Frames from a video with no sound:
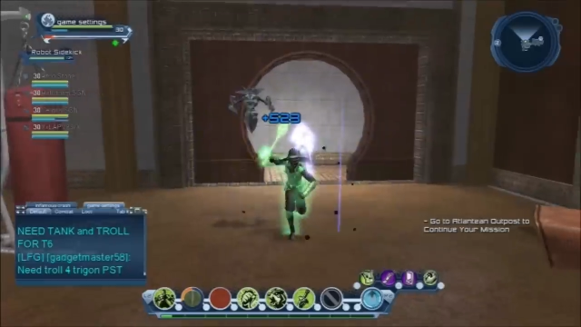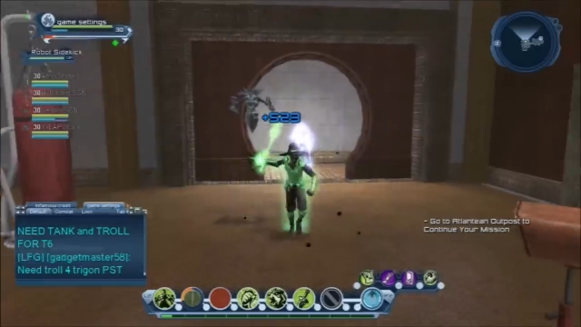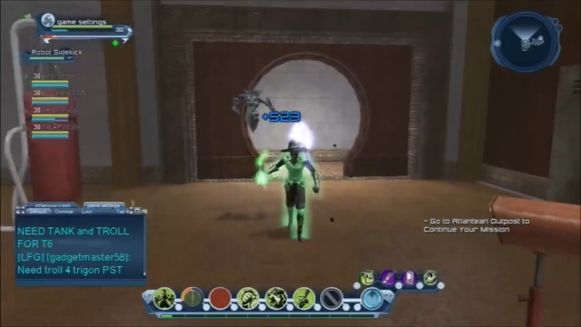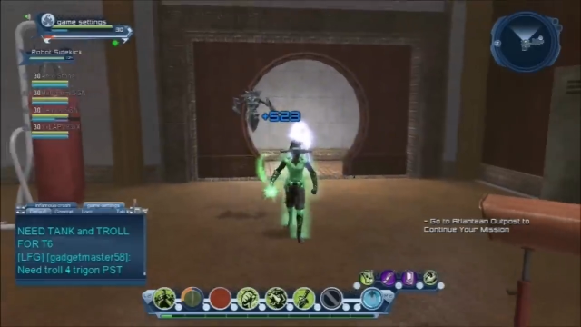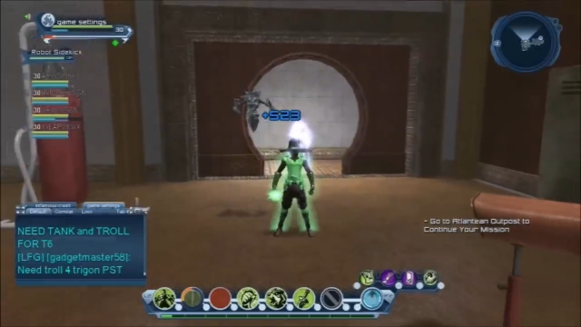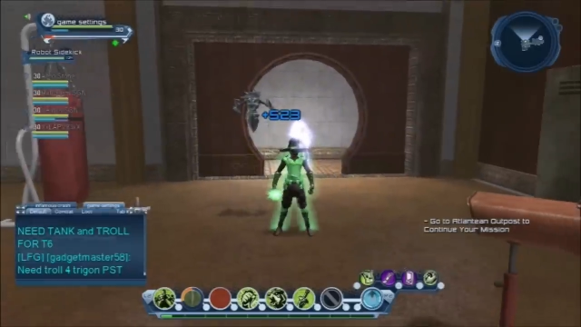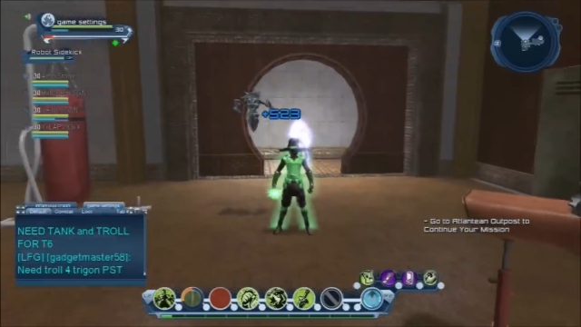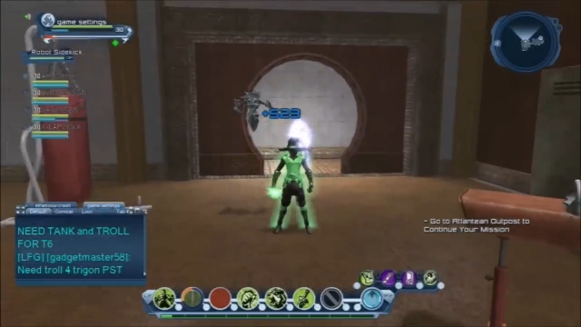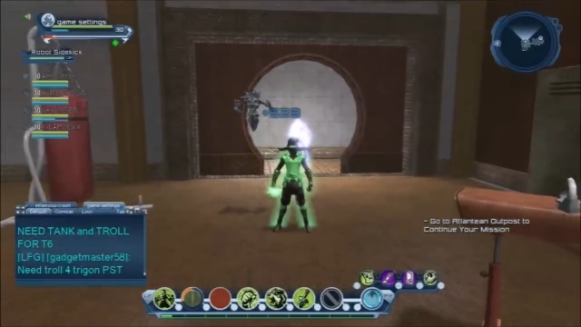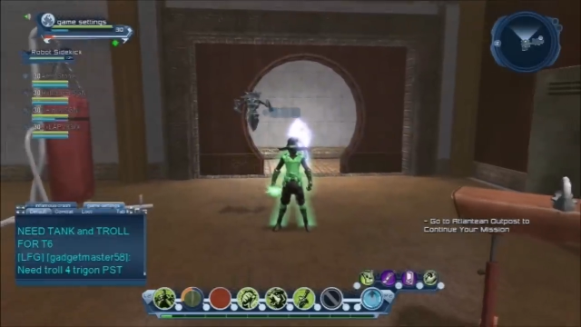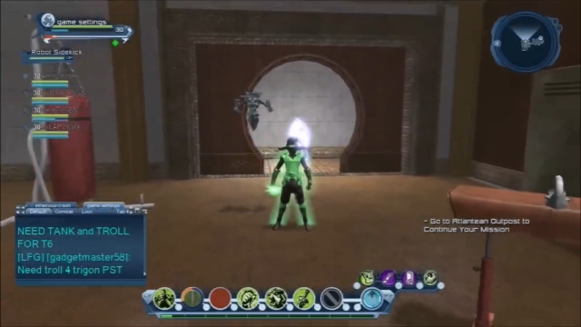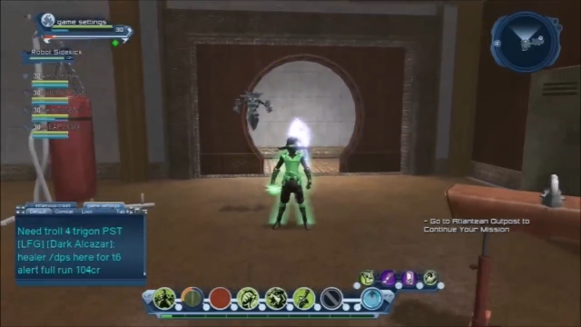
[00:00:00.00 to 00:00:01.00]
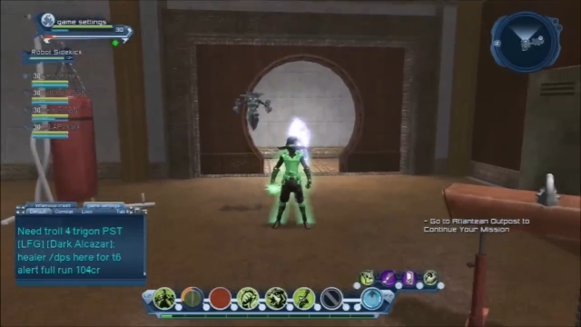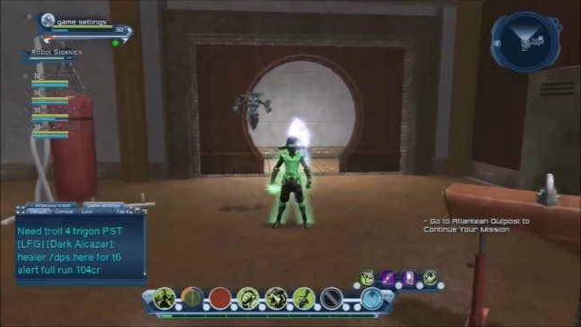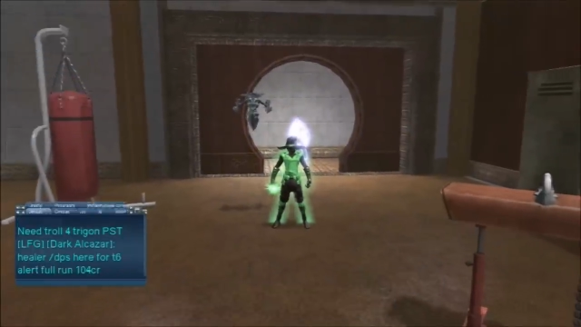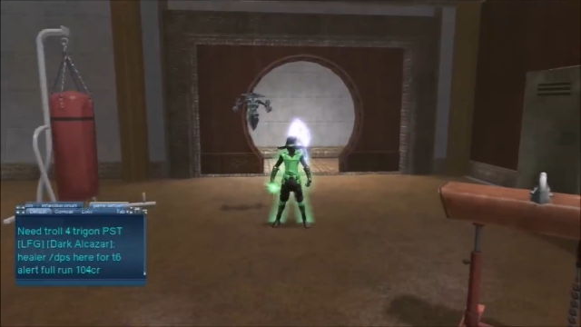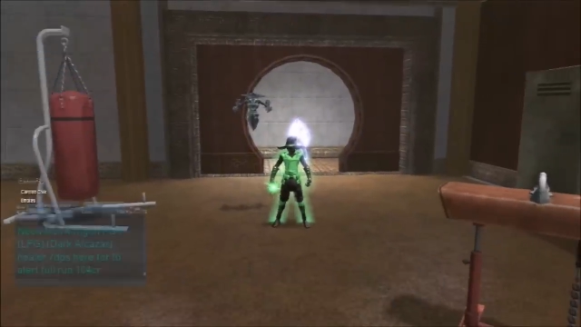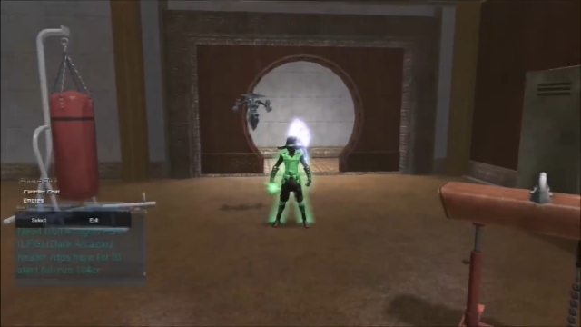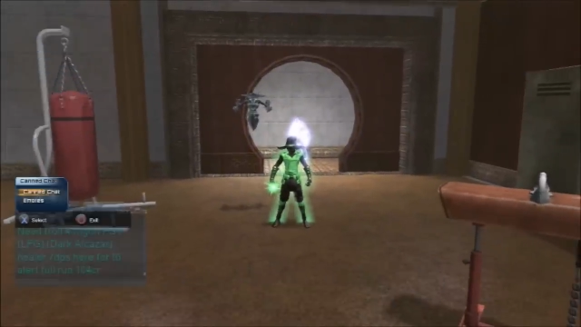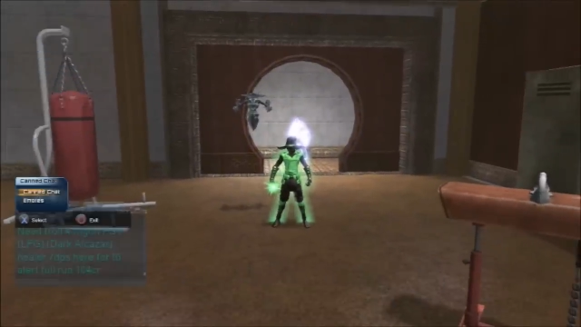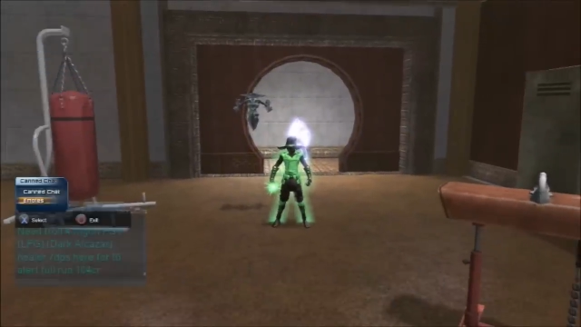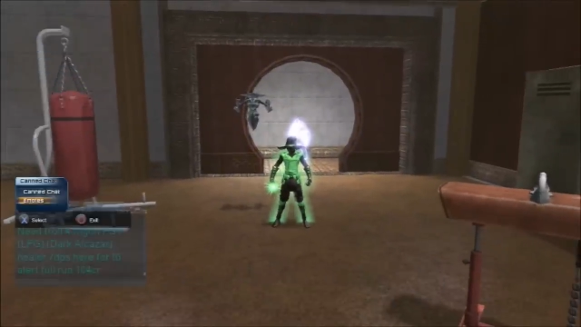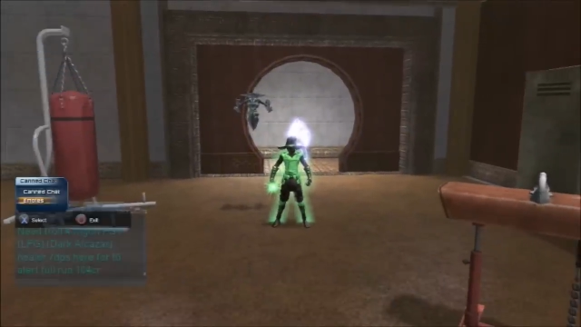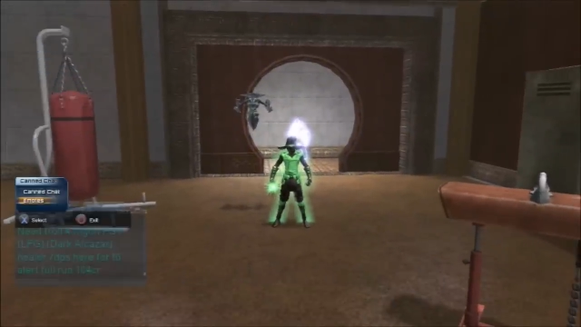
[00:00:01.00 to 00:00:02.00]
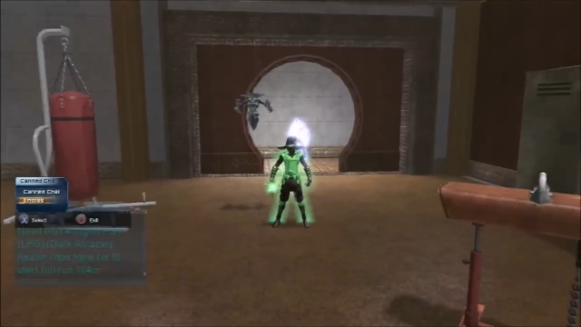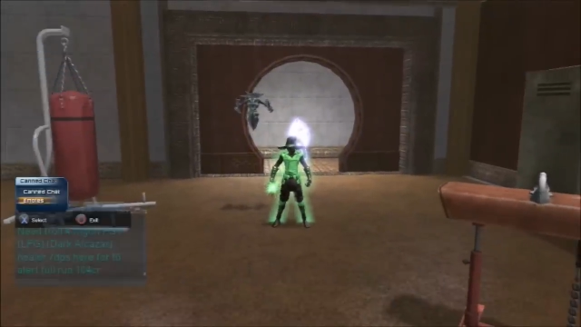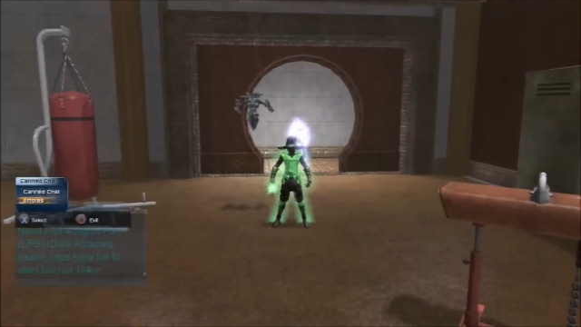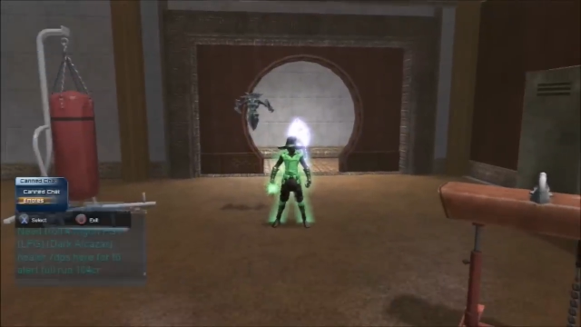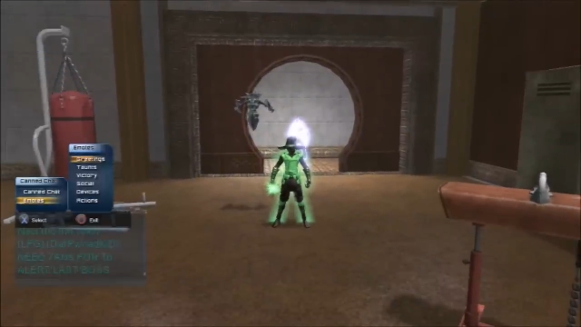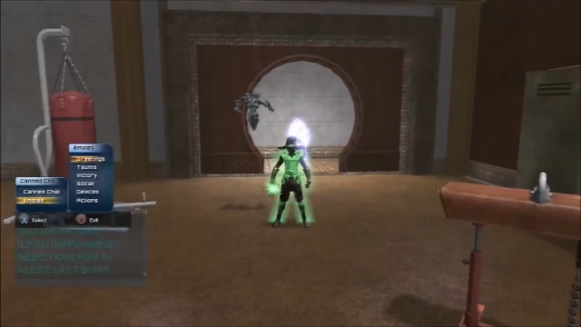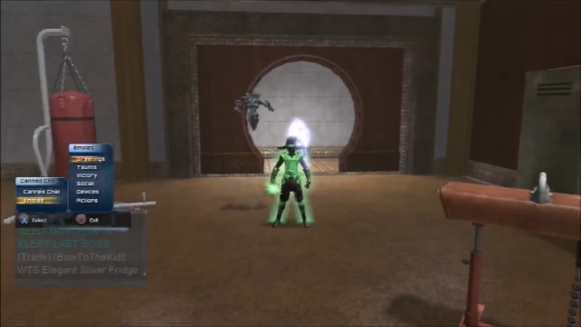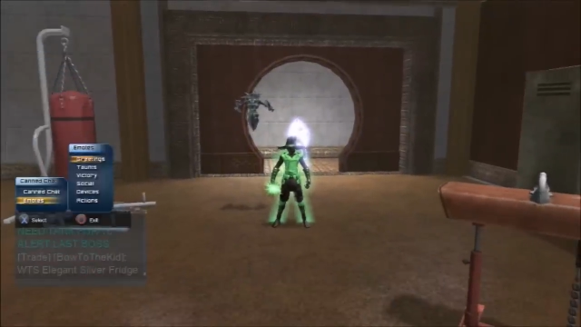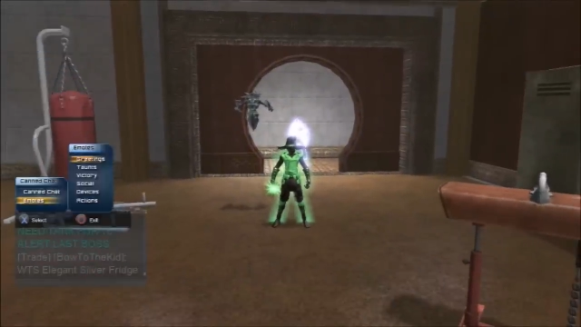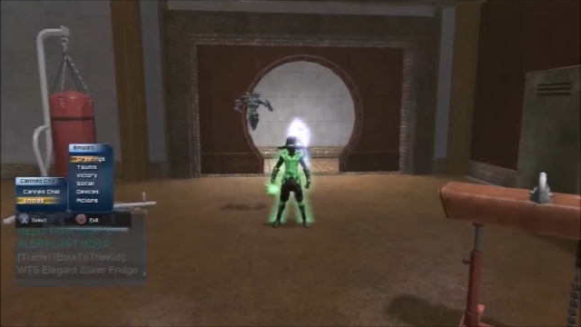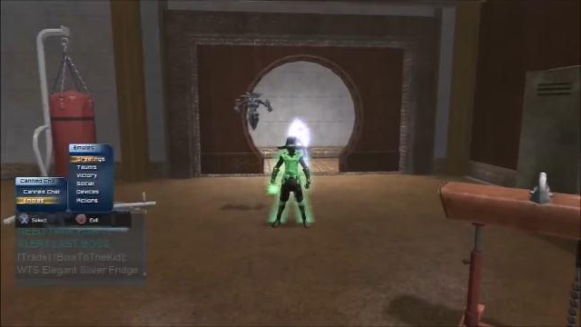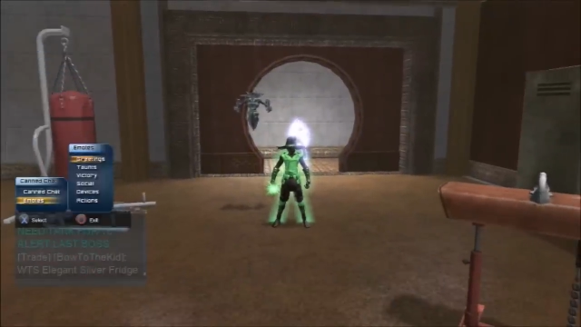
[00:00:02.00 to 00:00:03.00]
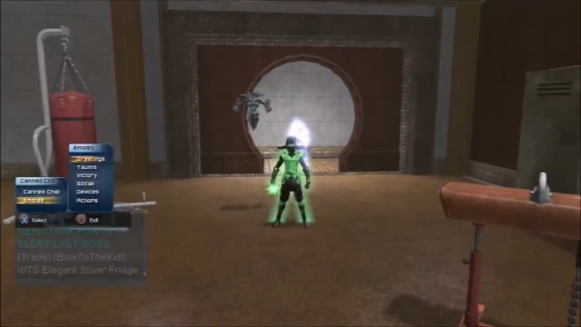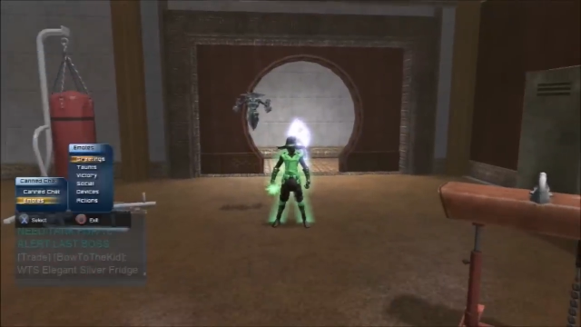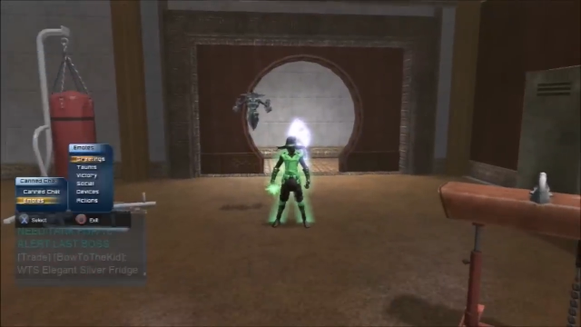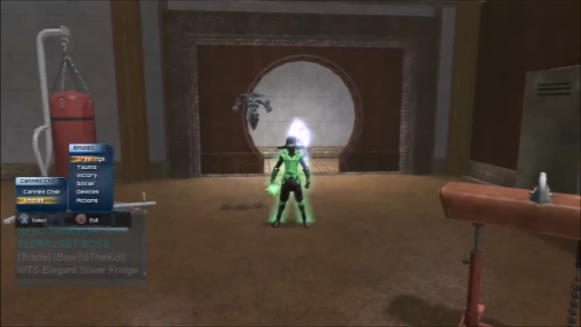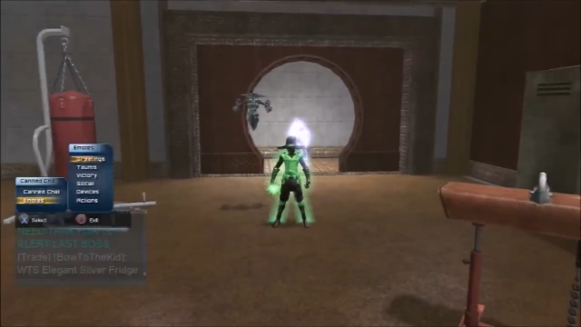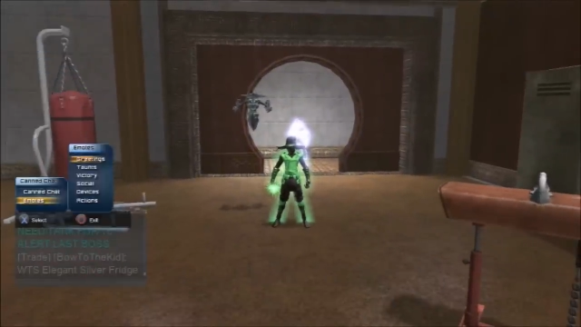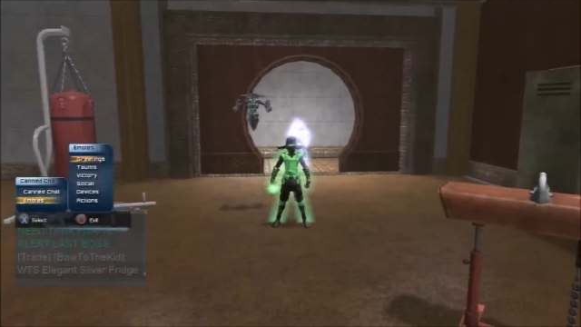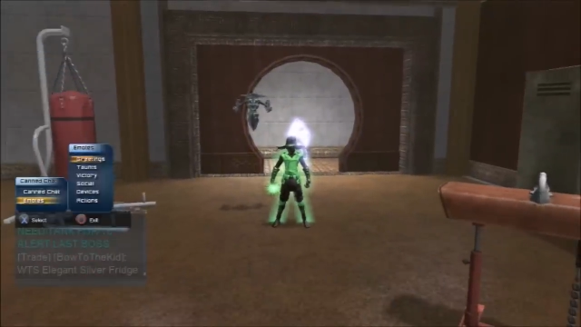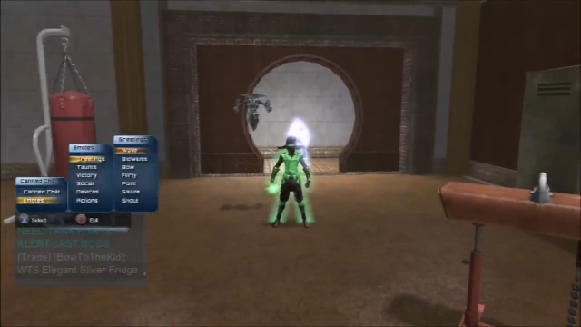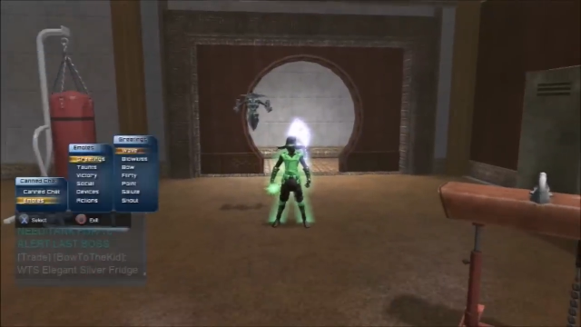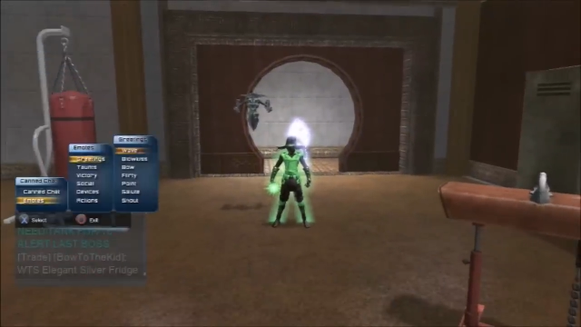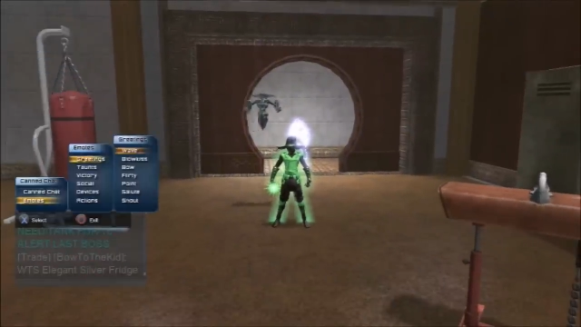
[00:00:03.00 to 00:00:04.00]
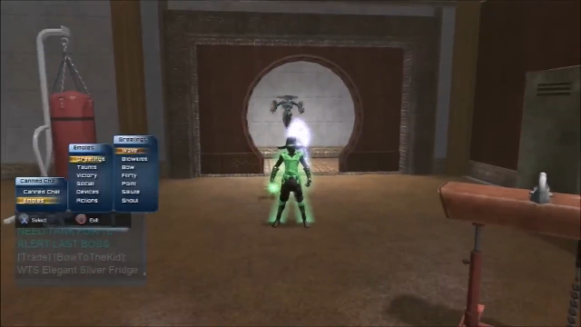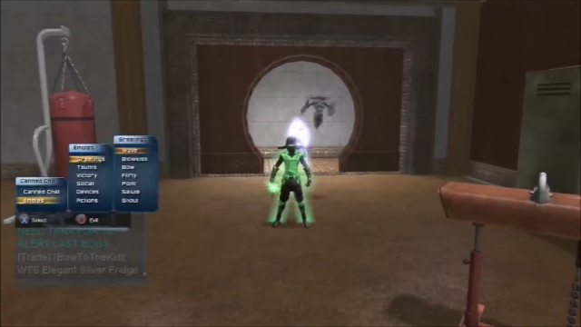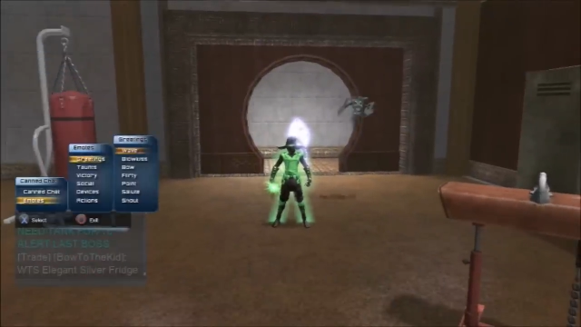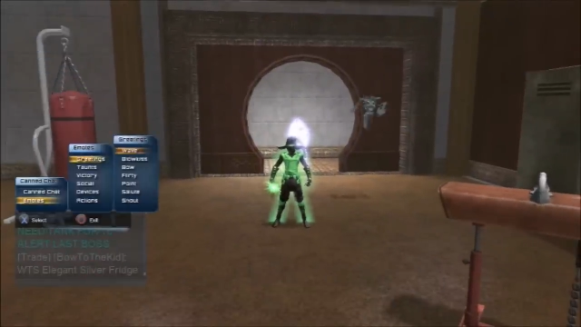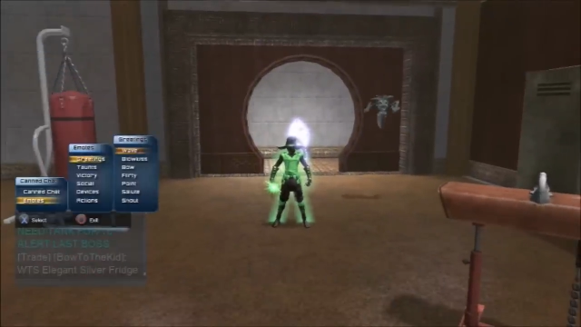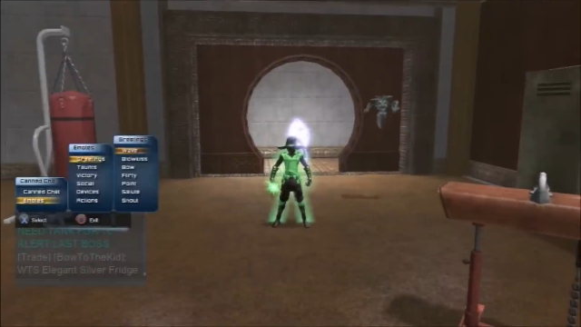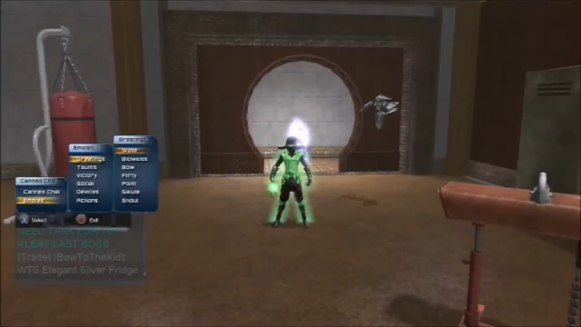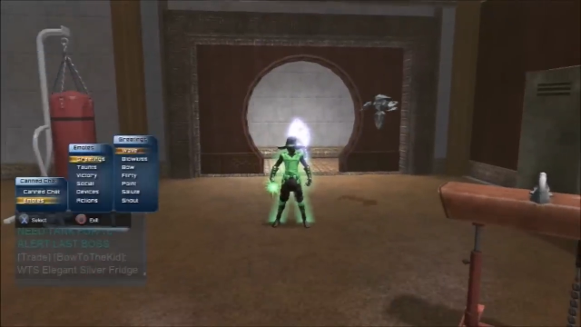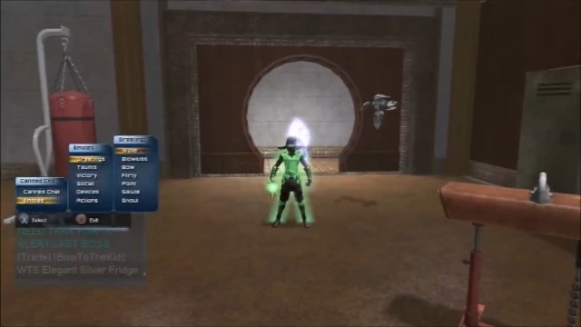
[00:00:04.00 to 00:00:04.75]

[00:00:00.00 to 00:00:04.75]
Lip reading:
No face is visible, so there are no lips to read.